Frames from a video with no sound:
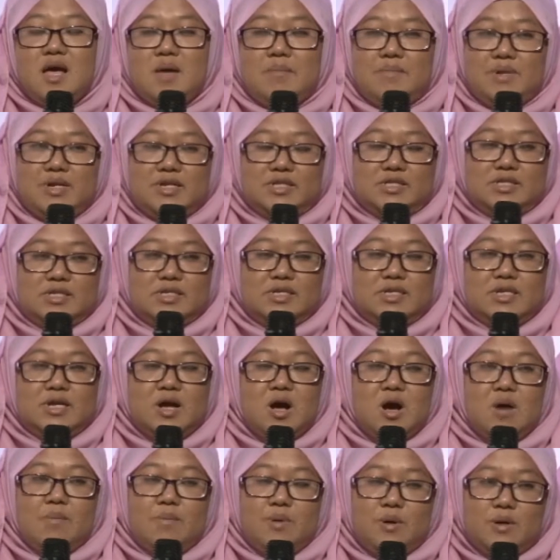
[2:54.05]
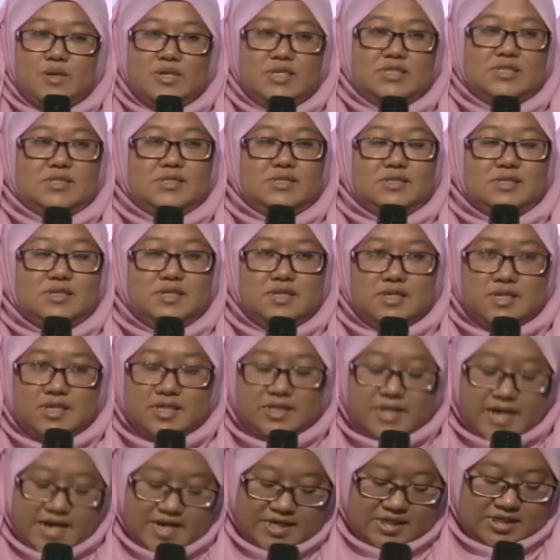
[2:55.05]
military or police
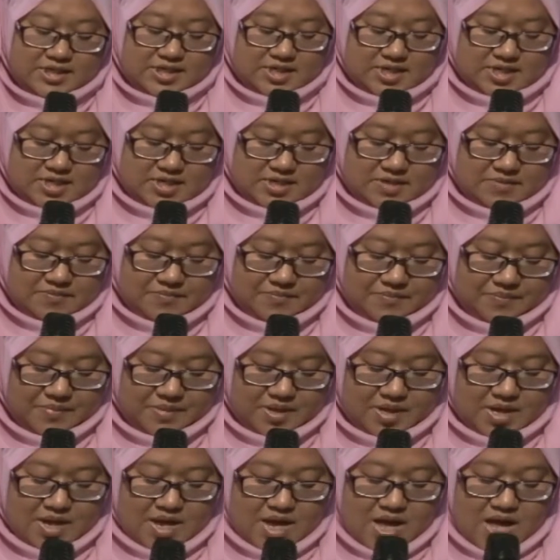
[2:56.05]
detention.